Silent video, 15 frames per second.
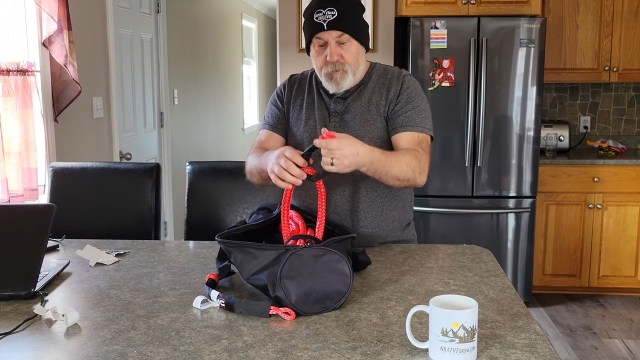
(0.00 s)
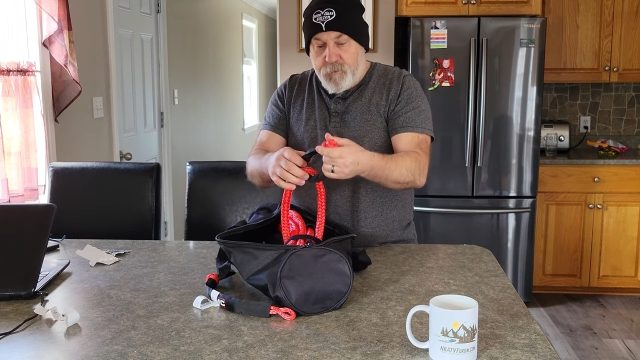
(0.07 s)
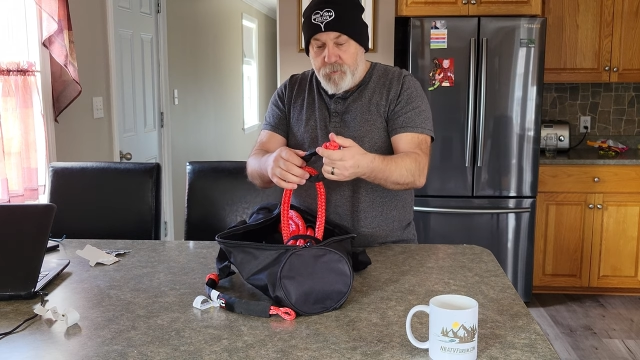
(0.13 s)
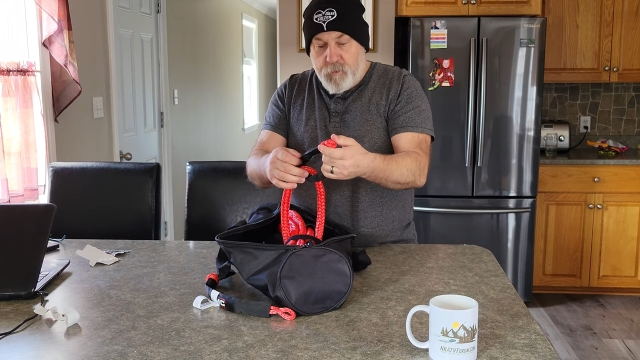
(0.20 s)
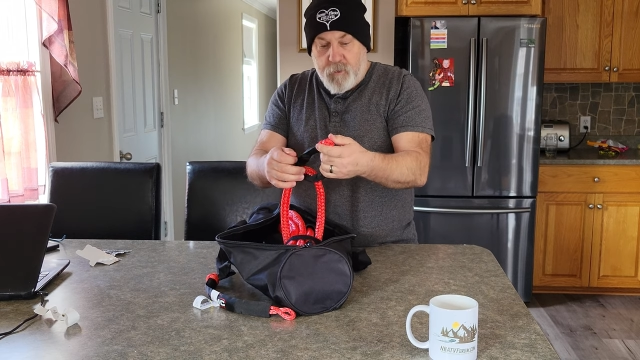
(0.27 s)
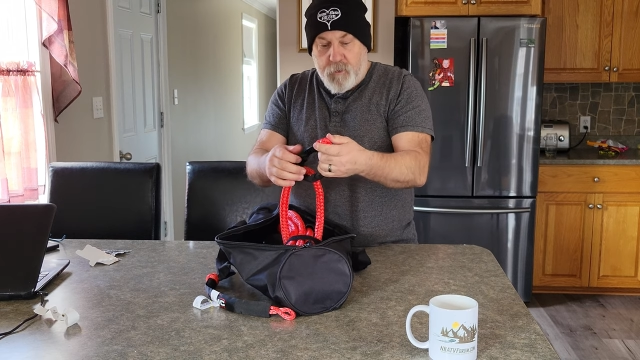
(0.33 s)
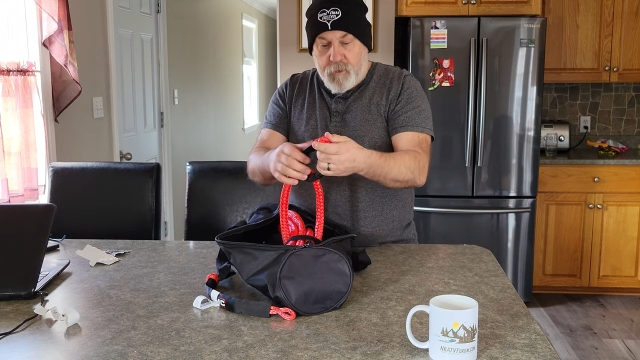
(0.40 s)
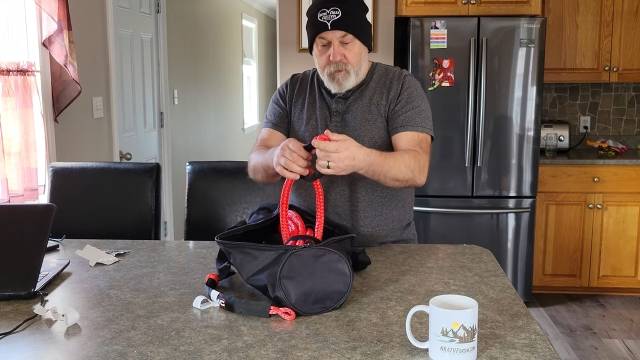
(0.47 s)
your
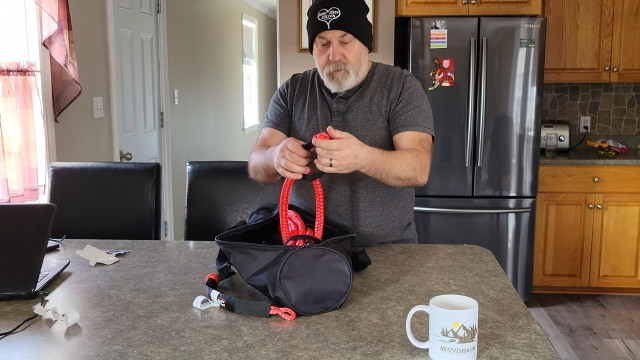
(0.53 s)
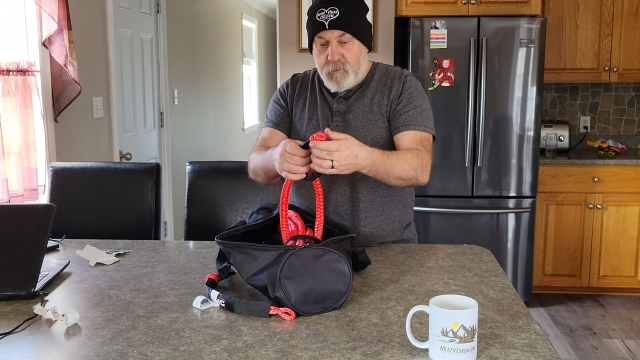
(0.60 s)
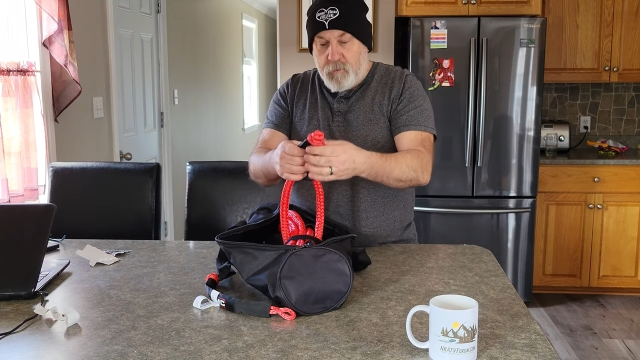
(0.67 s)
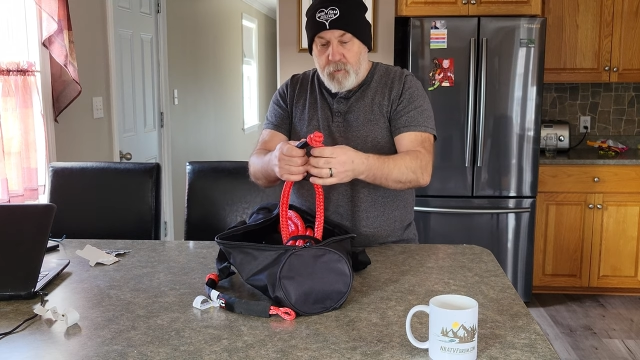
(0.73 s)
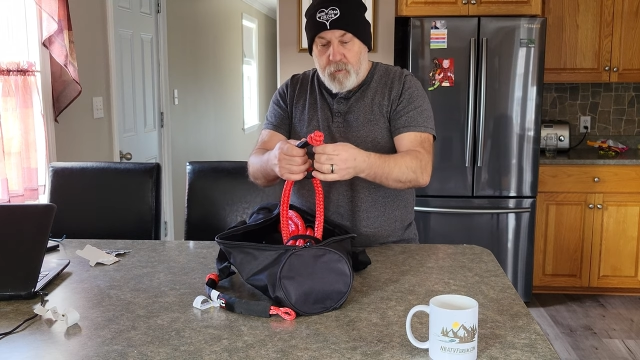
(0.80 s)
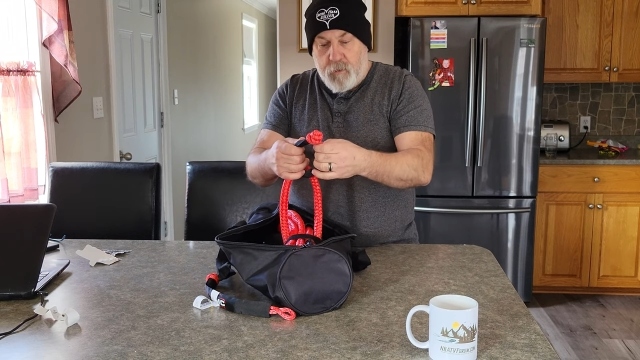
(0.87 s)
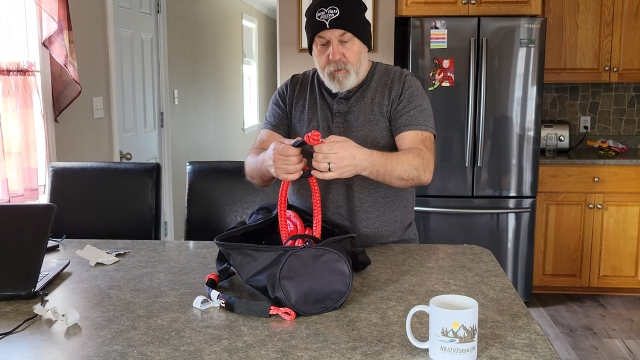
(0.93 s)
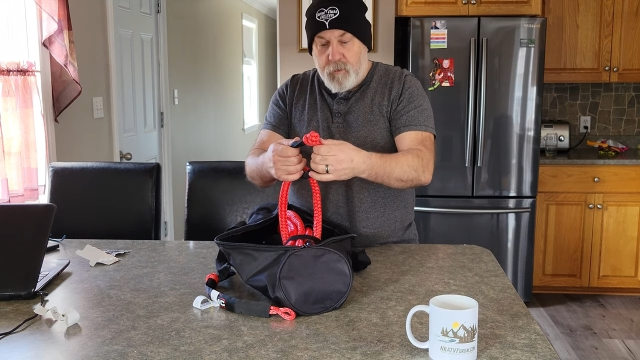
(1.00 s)
truck
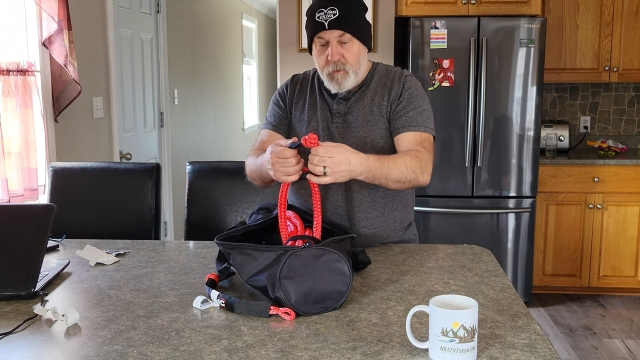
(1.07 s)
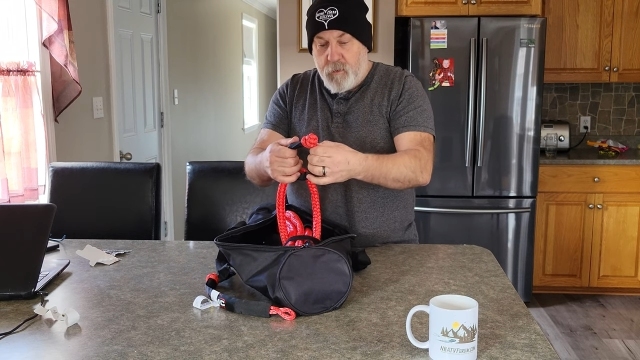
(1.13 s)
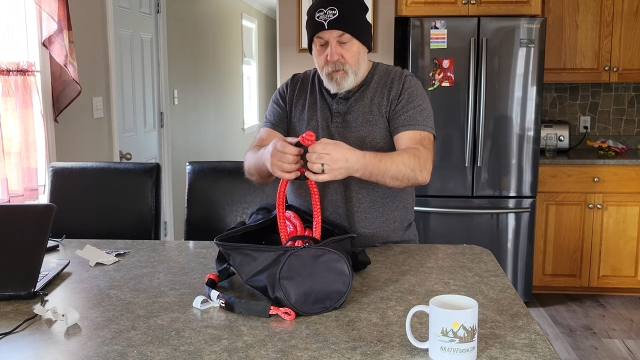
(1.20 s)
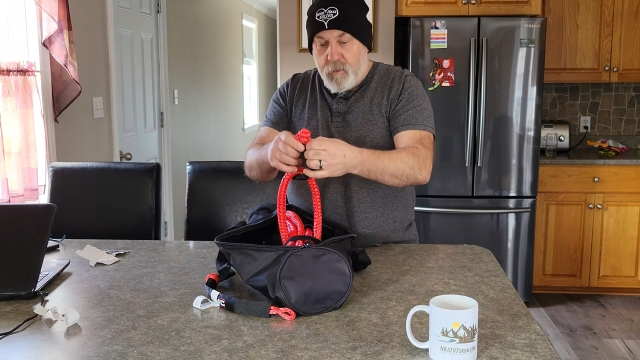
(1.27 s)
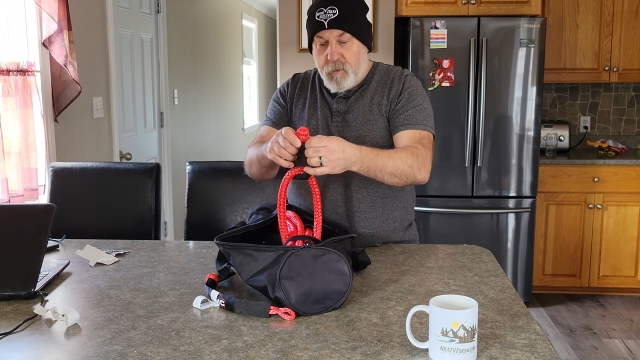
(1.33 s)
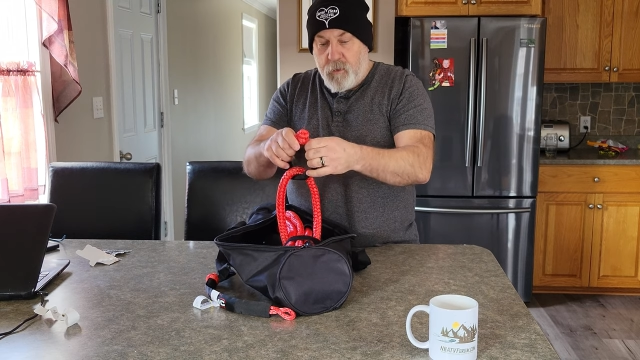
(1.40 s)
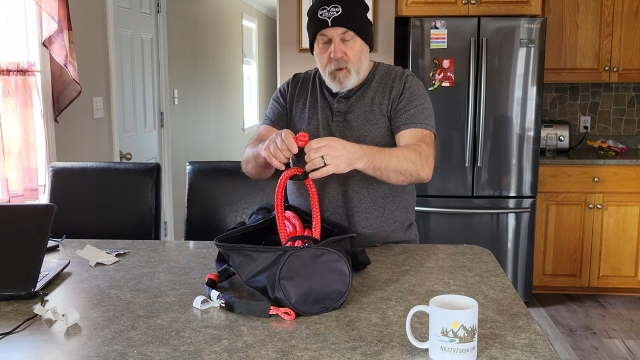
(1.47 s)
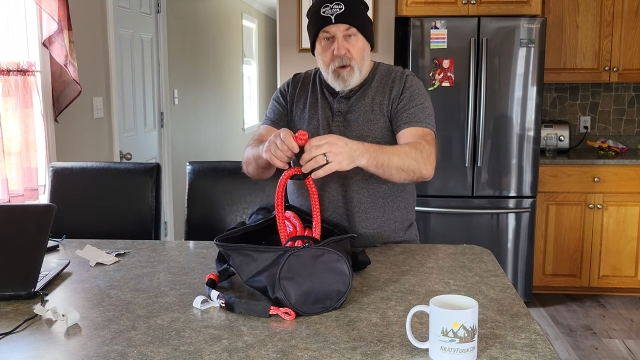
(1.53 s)
or
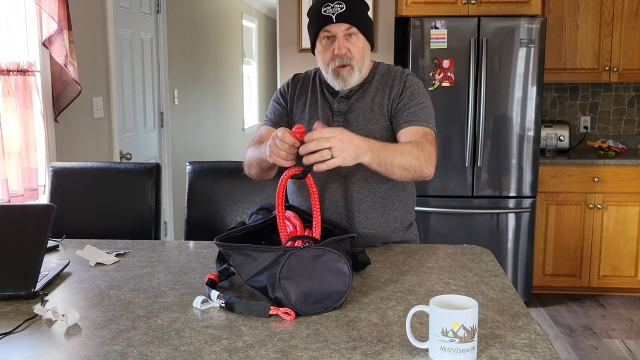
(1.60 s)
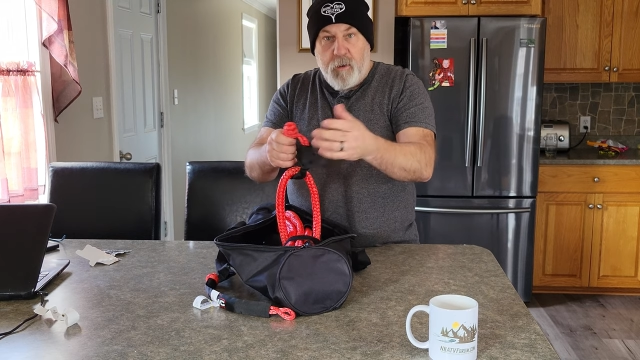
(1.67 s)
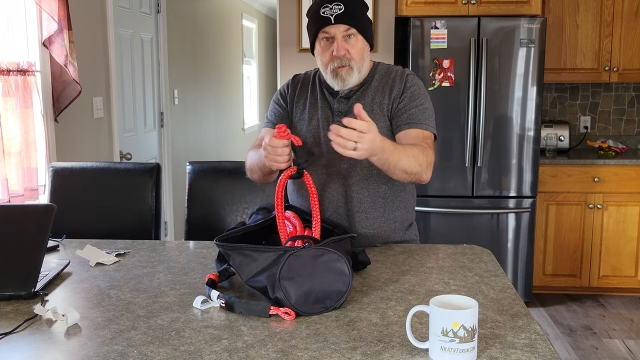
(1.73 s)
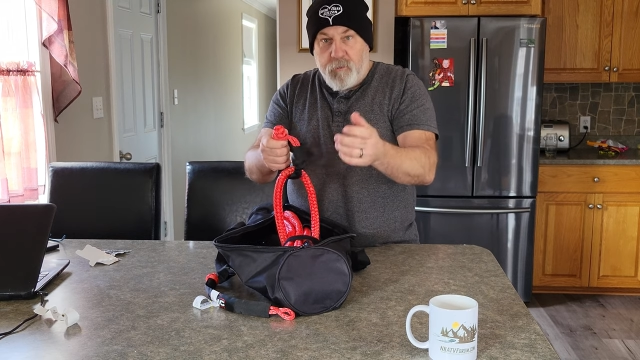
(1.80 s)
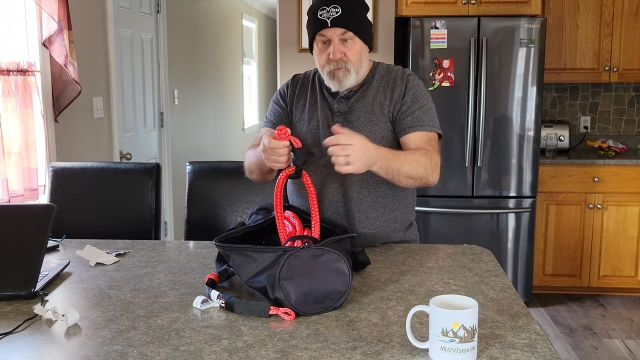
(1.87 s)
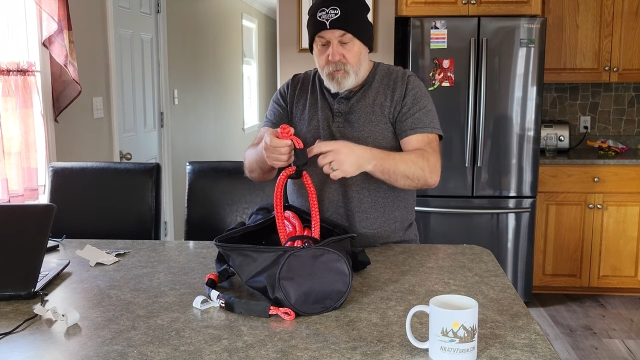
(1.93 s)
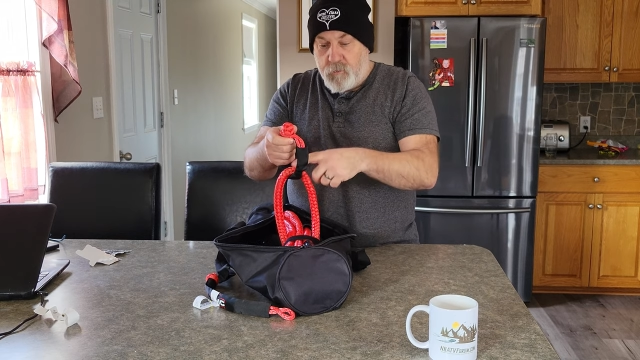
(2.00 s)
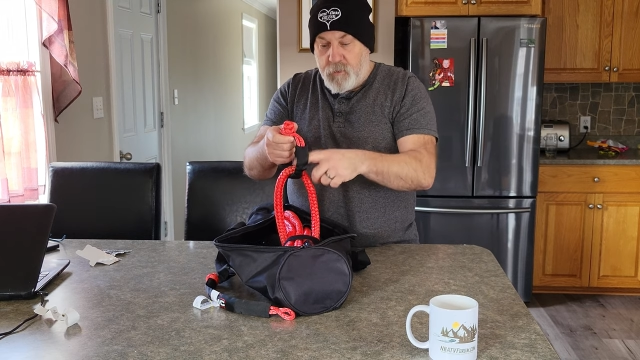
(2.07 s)

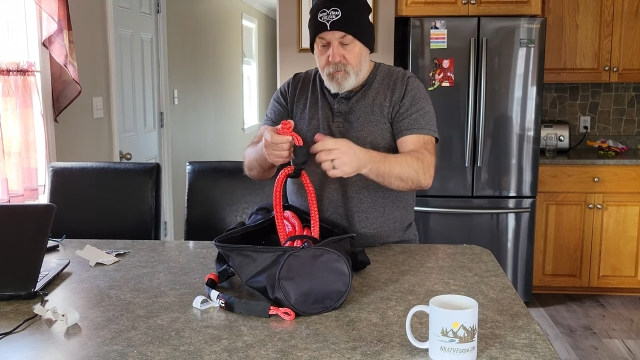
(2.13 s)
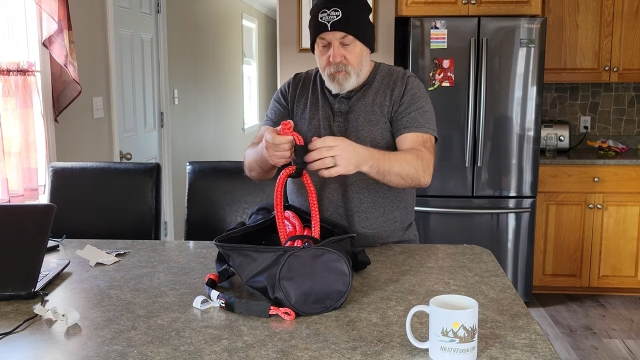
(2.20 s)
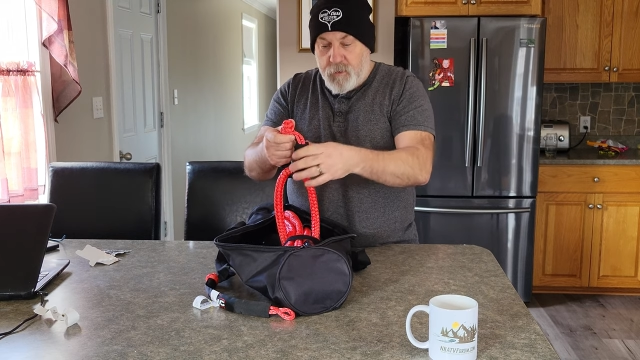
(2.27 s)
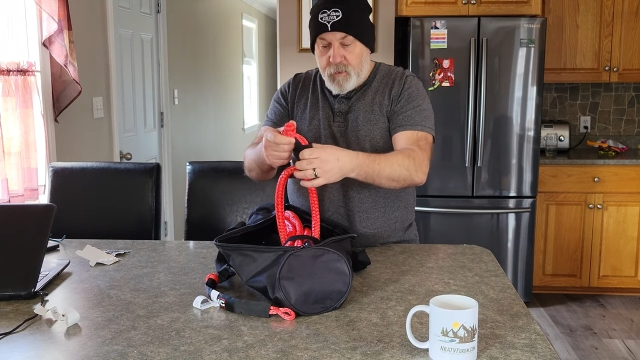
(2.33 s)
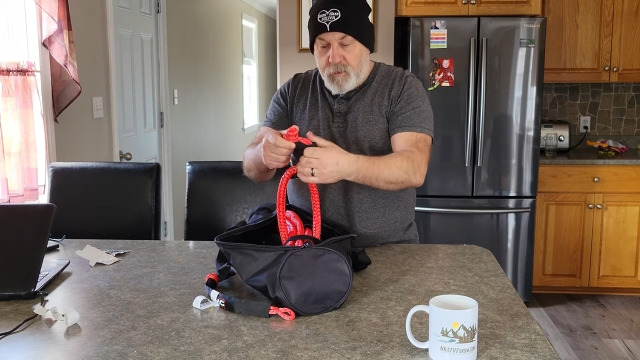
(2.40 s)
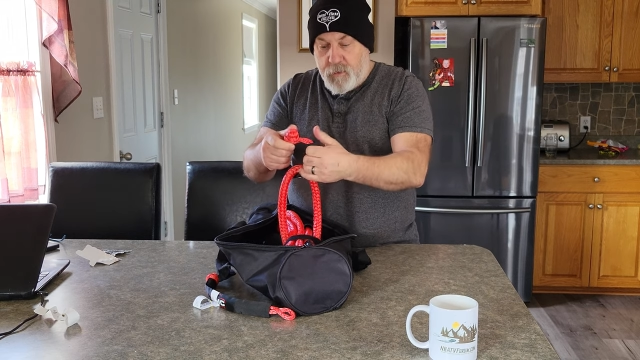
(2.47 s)
cars, or even